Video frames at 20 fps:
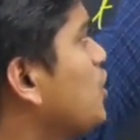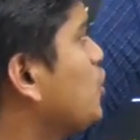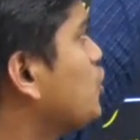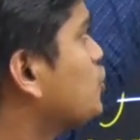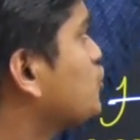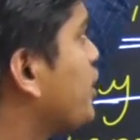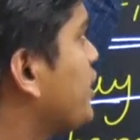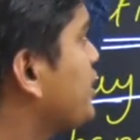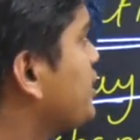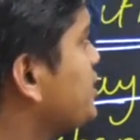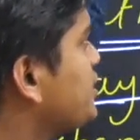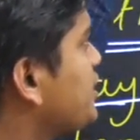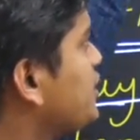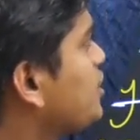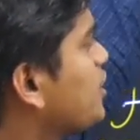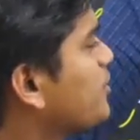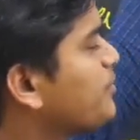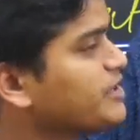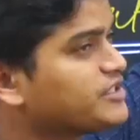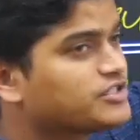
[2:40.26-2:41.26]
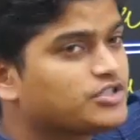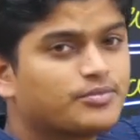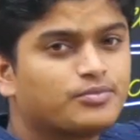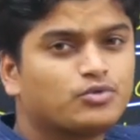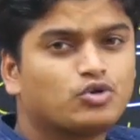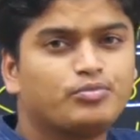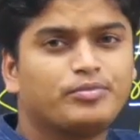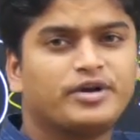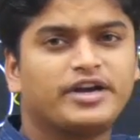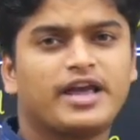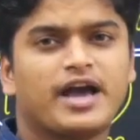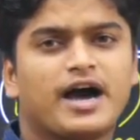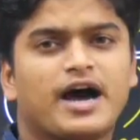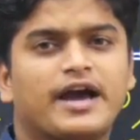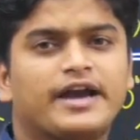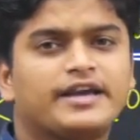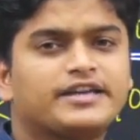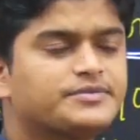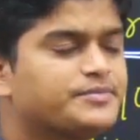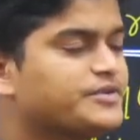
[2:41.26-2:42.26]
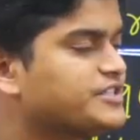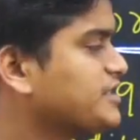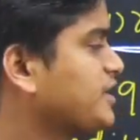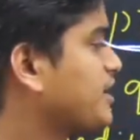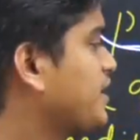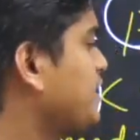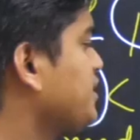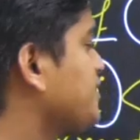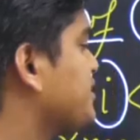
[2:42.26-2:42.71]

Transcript: So at this interface of two media, it is basically